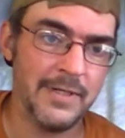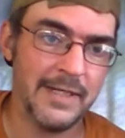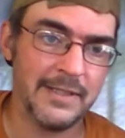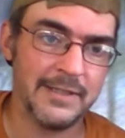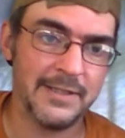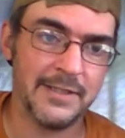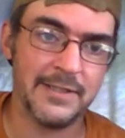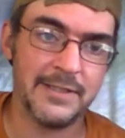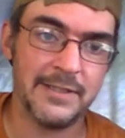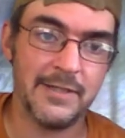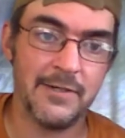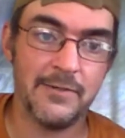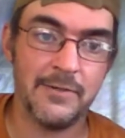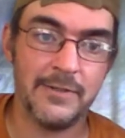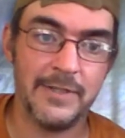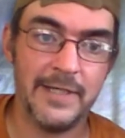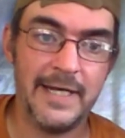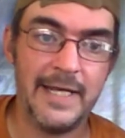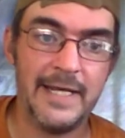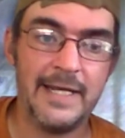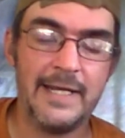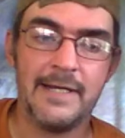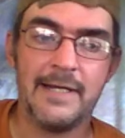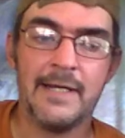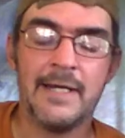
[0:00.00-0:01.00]
necessarily
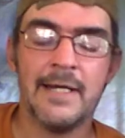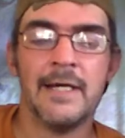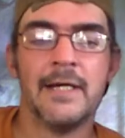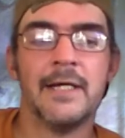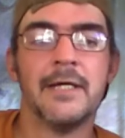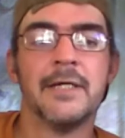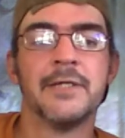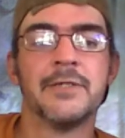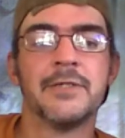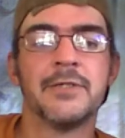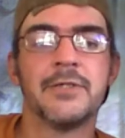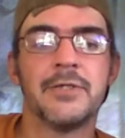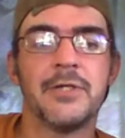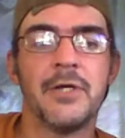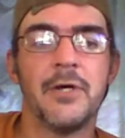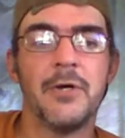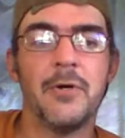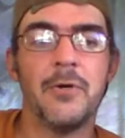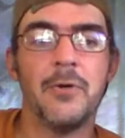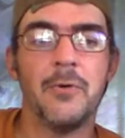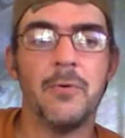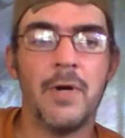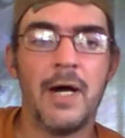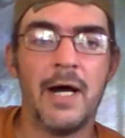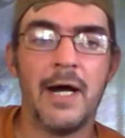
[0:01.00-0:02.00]
need.
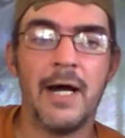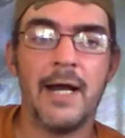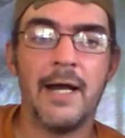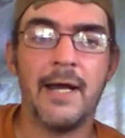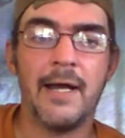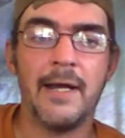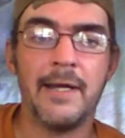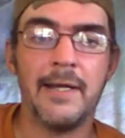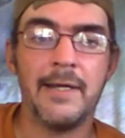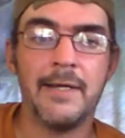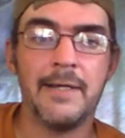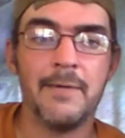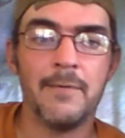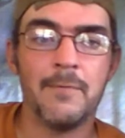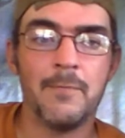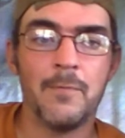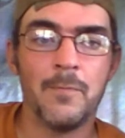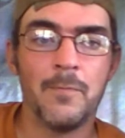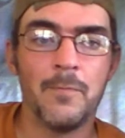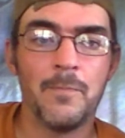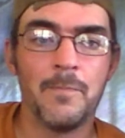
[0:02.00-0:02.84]
So I